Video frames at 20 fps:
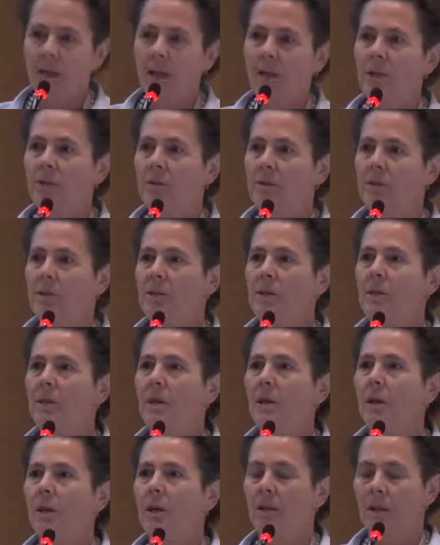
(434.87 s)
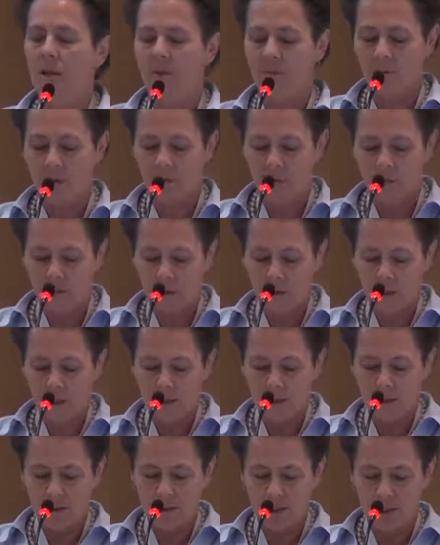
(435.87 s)
used all over the
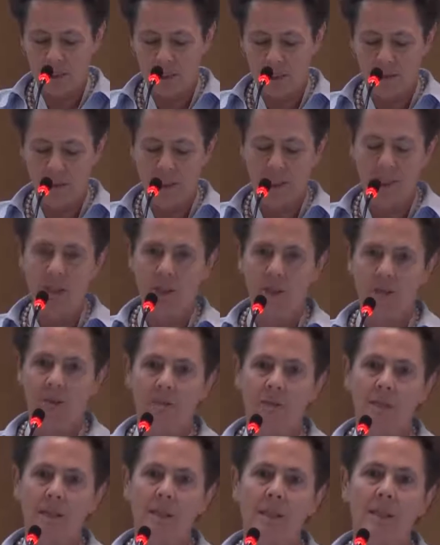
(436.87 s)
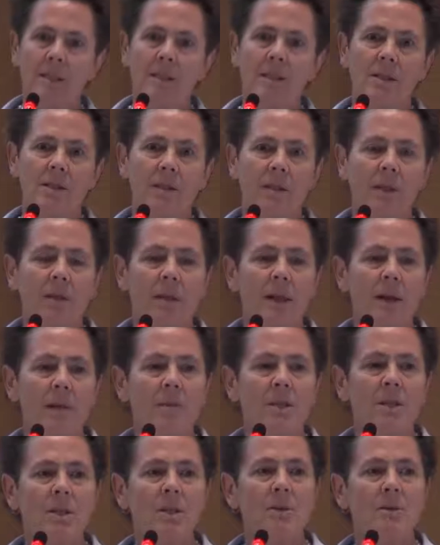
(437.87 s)
world: geology, geophysics,
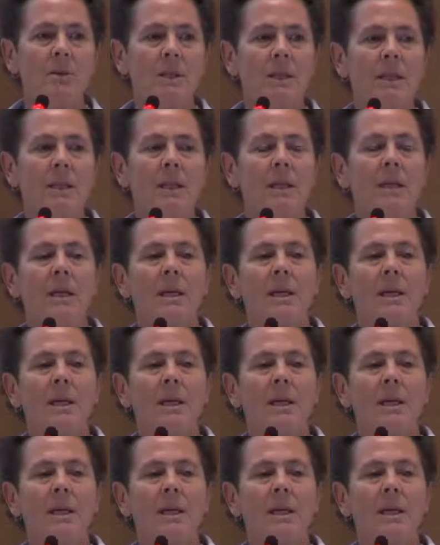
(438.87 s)
geochemistry,